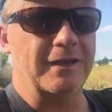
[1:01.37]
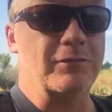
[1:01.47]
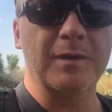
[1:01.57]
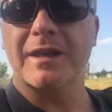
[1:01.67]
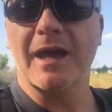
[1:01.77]
it
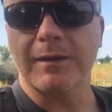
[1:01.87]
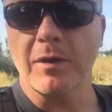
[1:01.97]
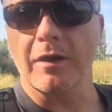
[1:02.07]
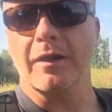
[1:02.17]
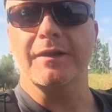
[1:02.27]
would be a
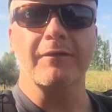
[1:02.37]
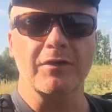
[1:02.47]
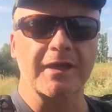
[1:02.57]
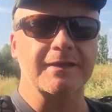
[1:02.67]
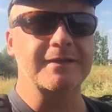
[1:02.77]
nightmare I'd
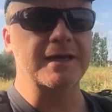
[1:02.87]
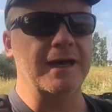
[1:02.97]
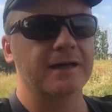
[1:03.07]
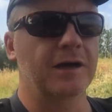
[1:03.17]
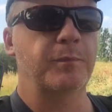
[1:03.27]
never get
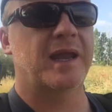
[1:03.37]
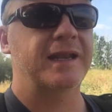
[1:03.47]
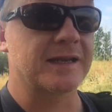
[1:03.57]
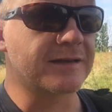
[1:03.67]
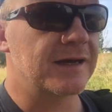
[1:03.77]
uh, a painting